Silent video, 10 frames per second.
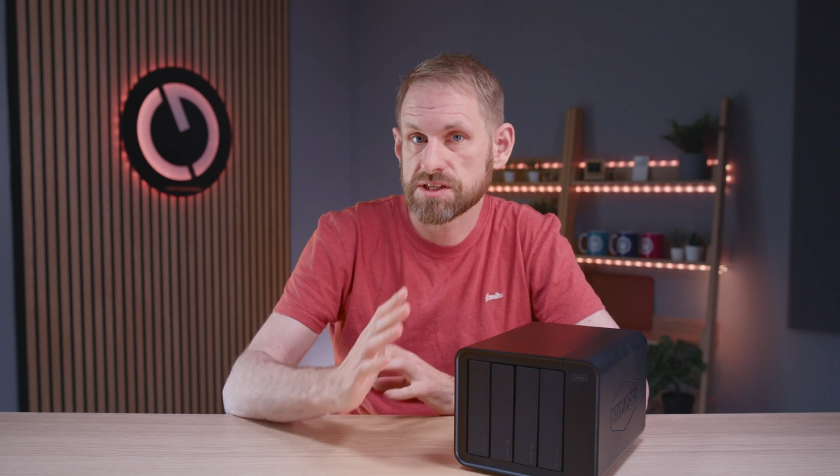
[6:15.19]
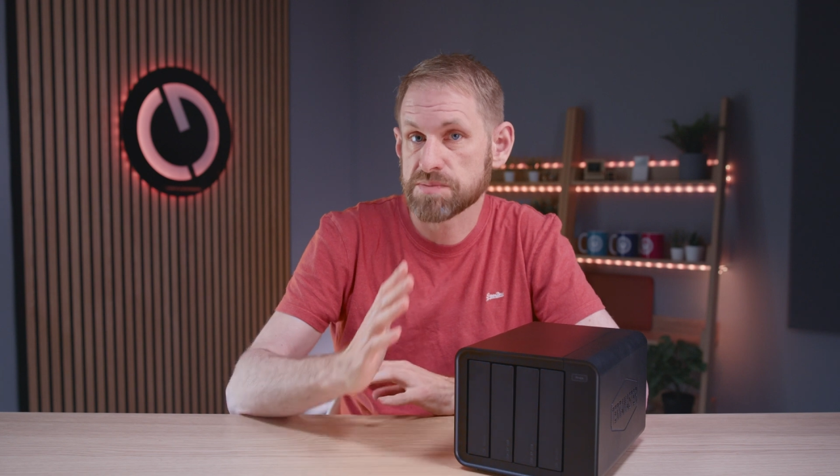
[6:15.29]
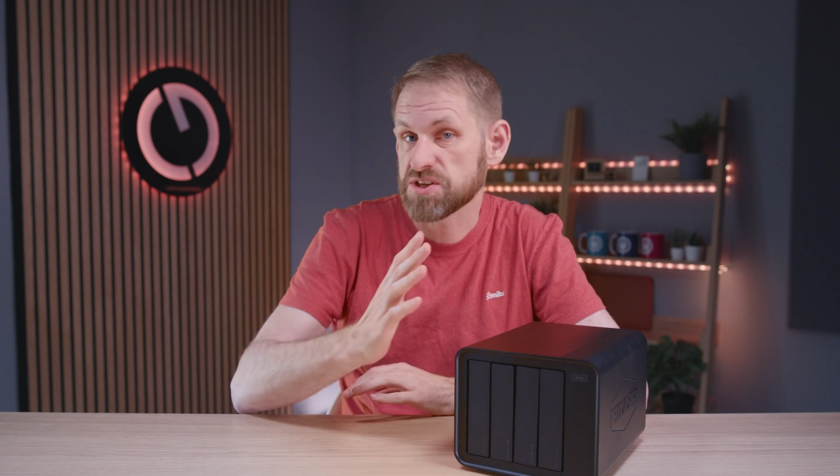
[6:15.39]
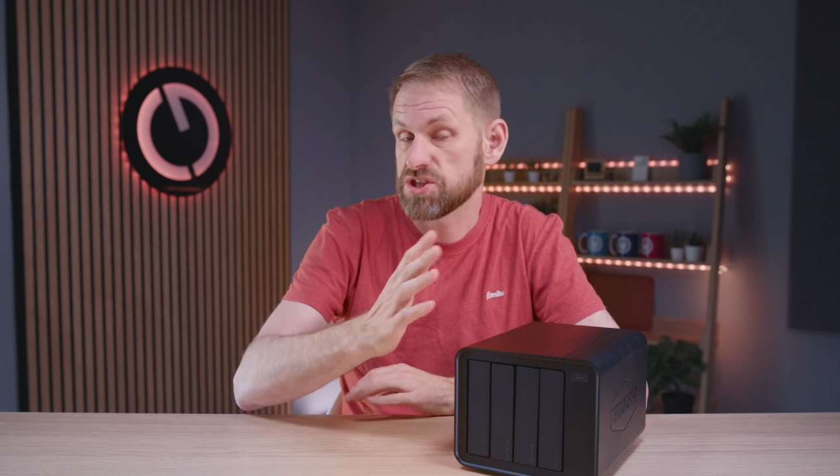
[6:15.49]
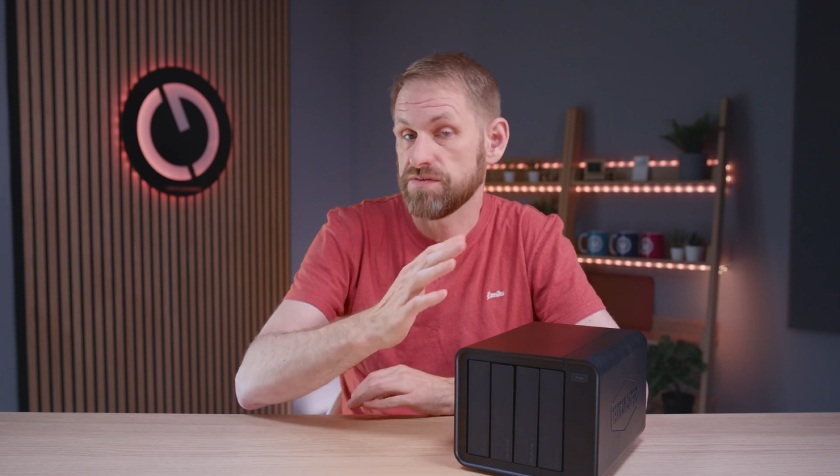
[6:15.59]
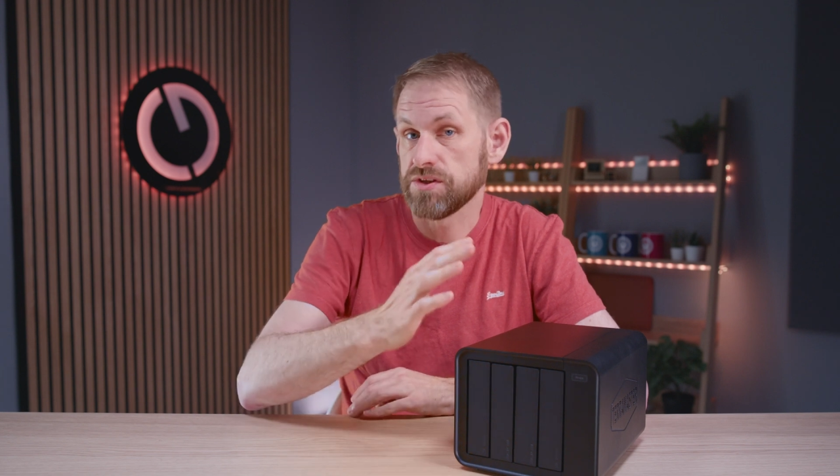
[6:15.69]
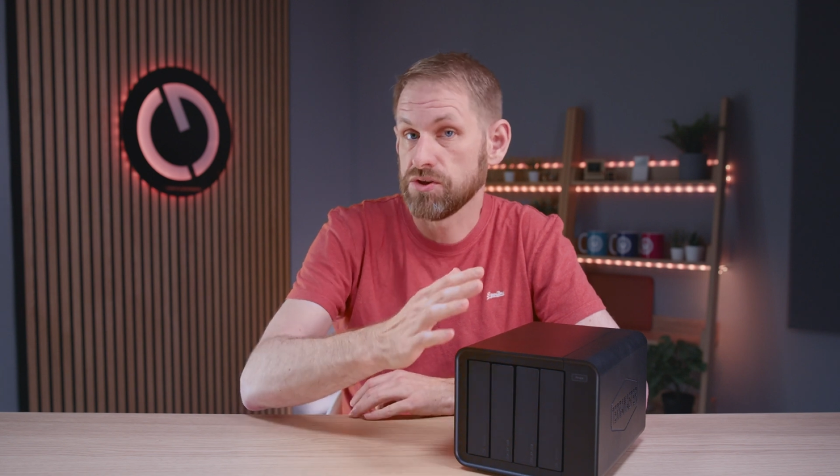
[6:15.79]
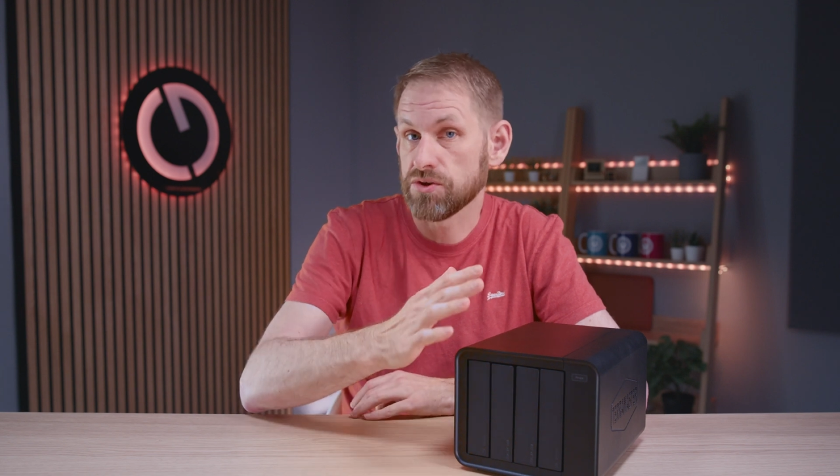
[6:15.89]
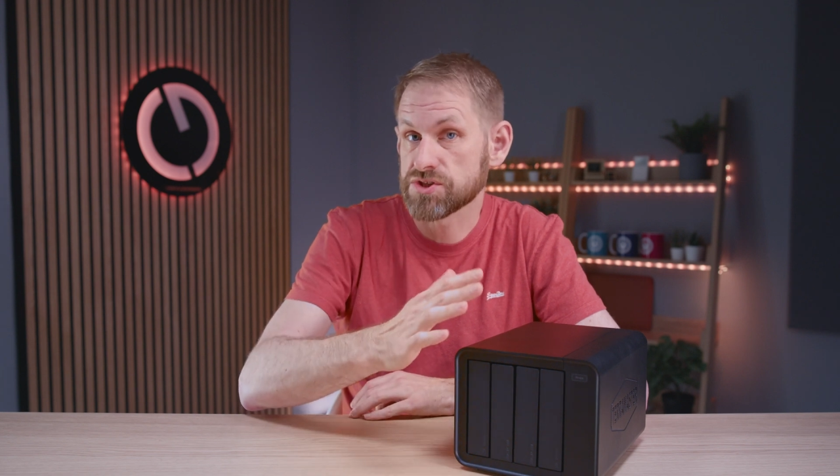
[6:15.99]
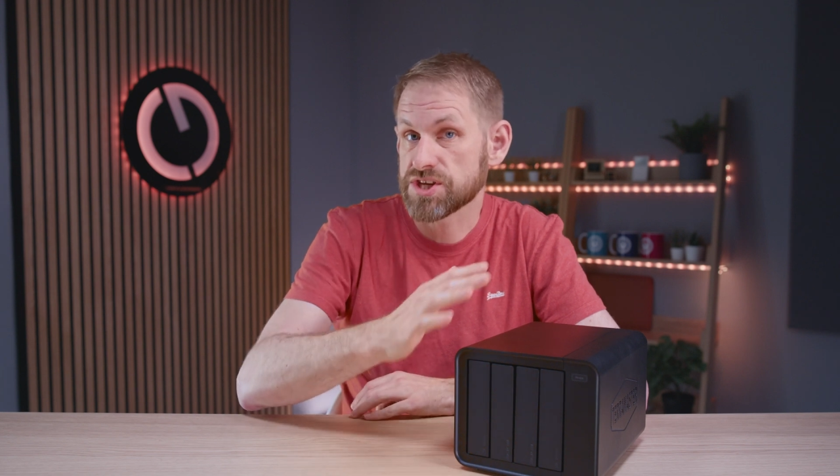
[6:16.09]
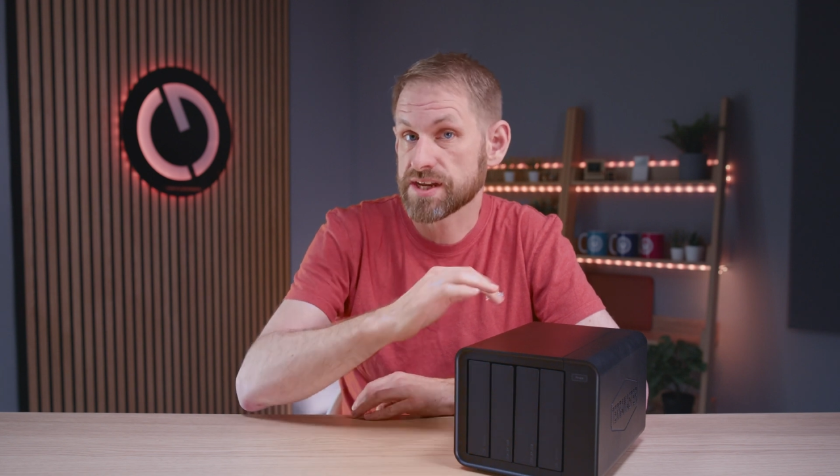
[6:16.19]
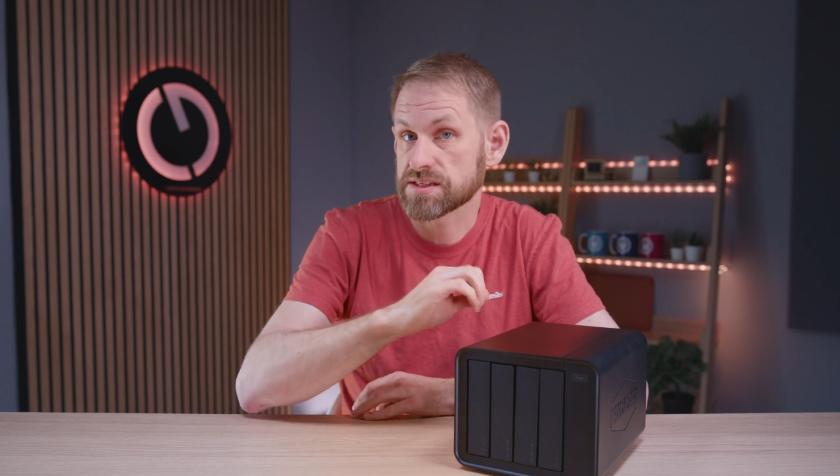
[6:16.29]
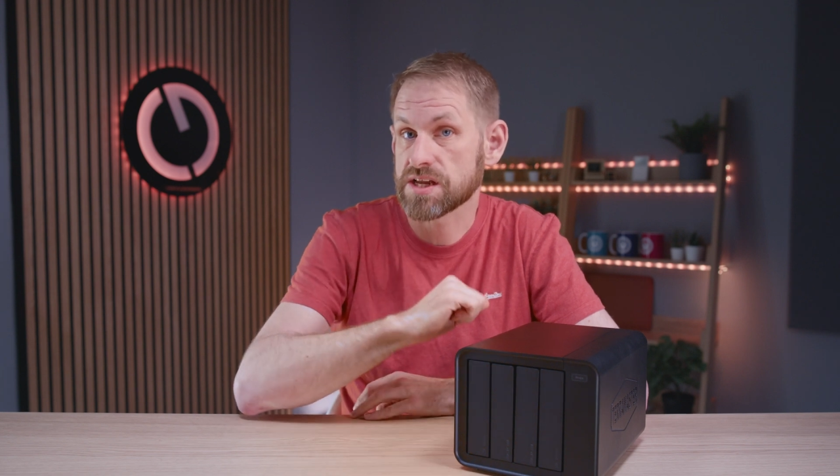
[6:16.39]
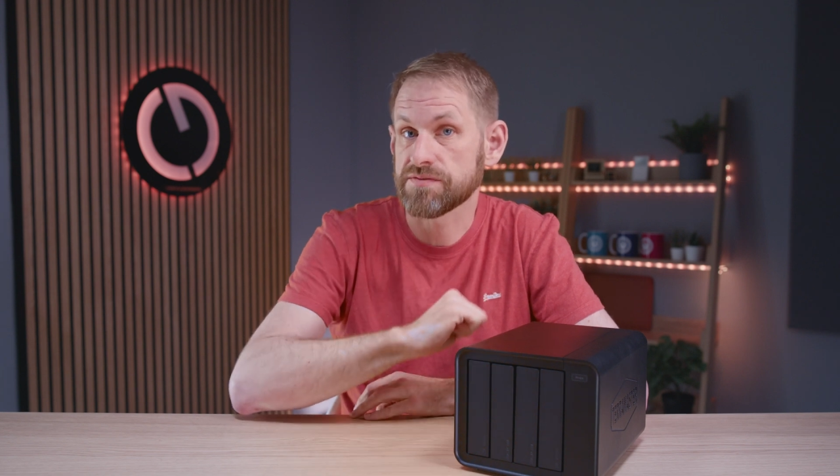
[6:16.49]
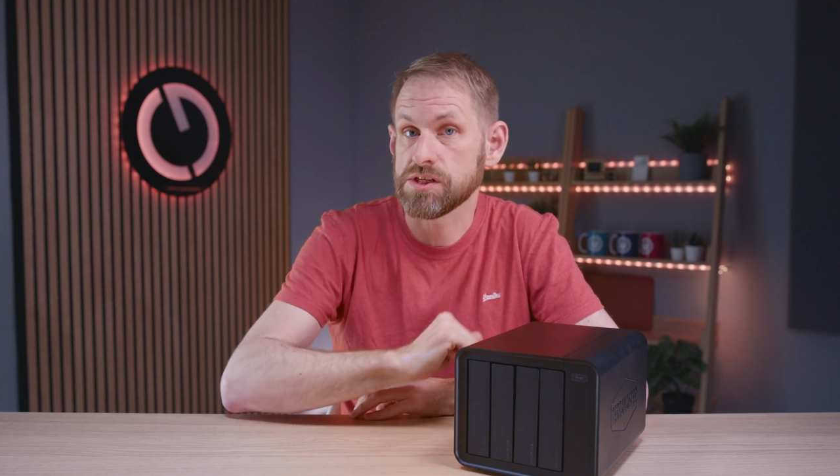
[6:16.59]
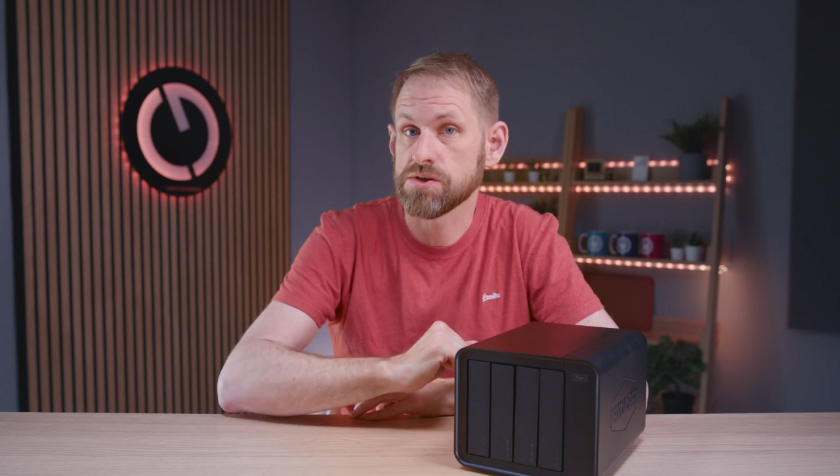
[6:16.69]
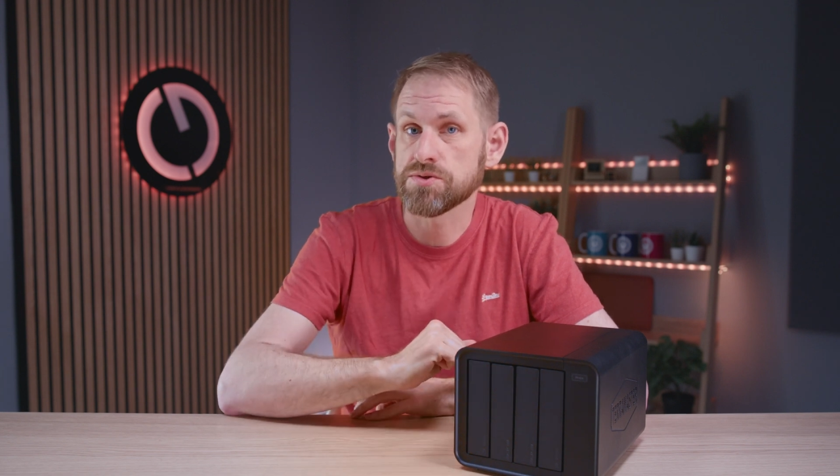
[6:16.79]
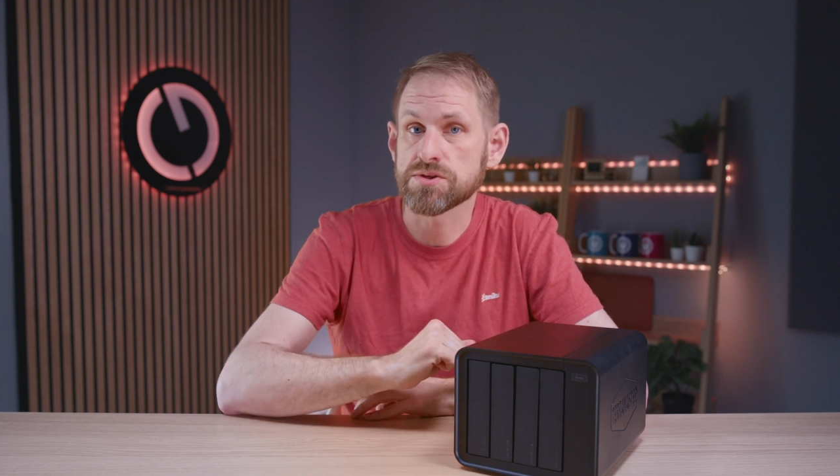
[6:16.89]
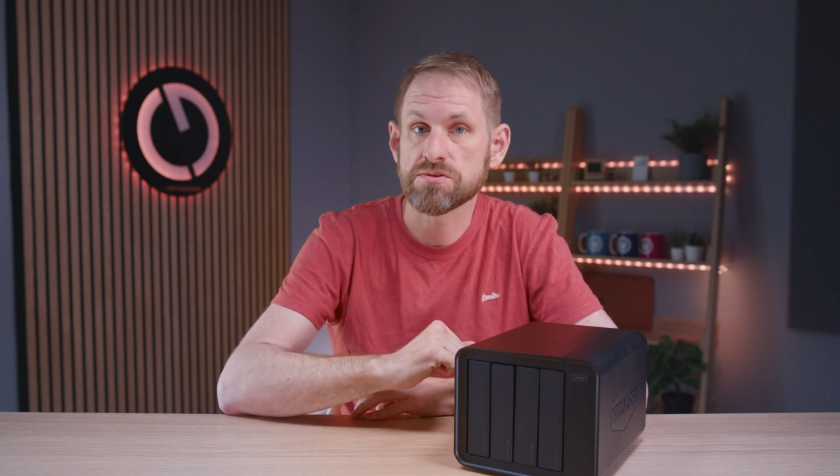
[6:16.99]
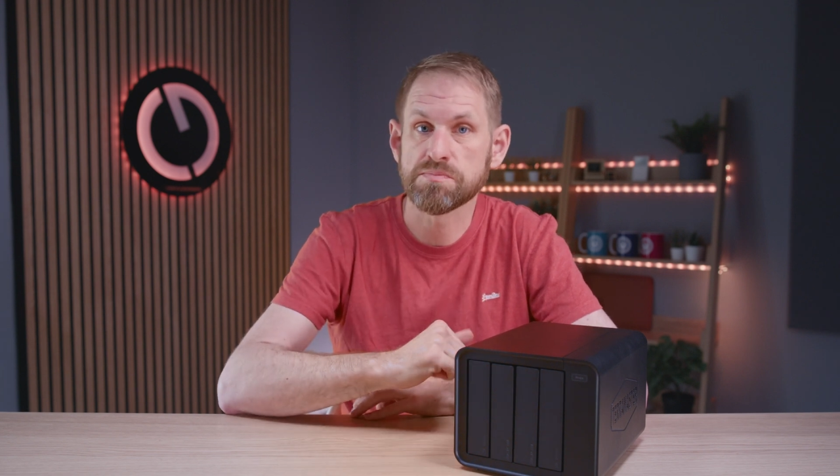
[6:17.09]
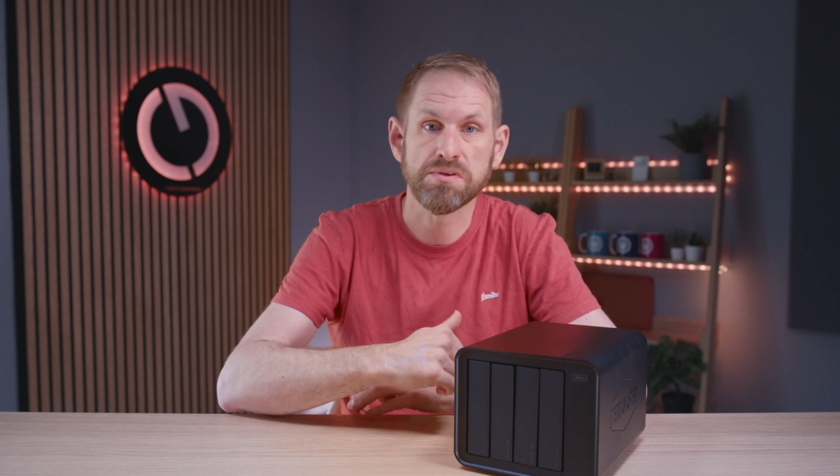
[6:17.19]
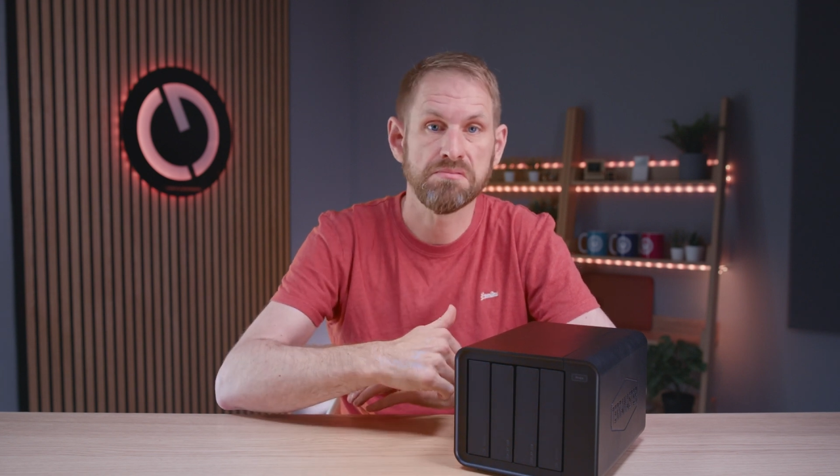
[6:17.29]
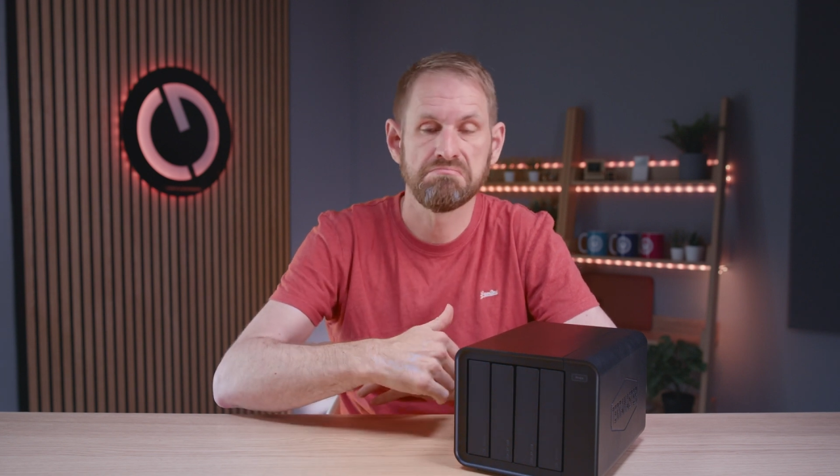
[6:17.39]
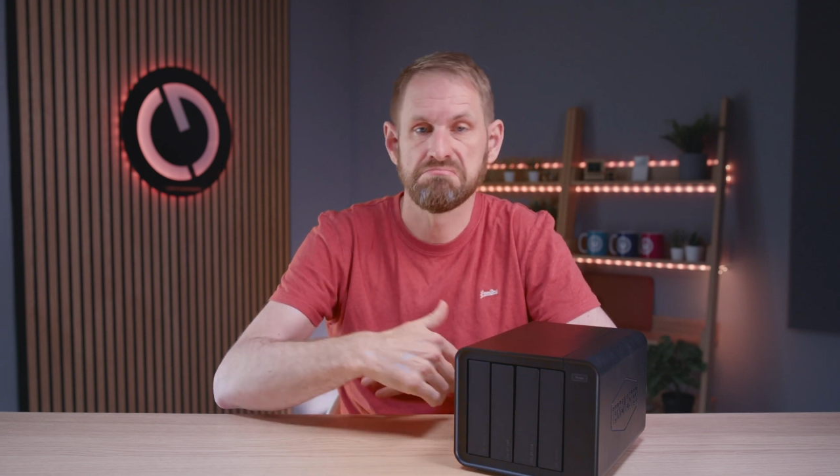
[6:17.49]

especially for non-tech savvy users, but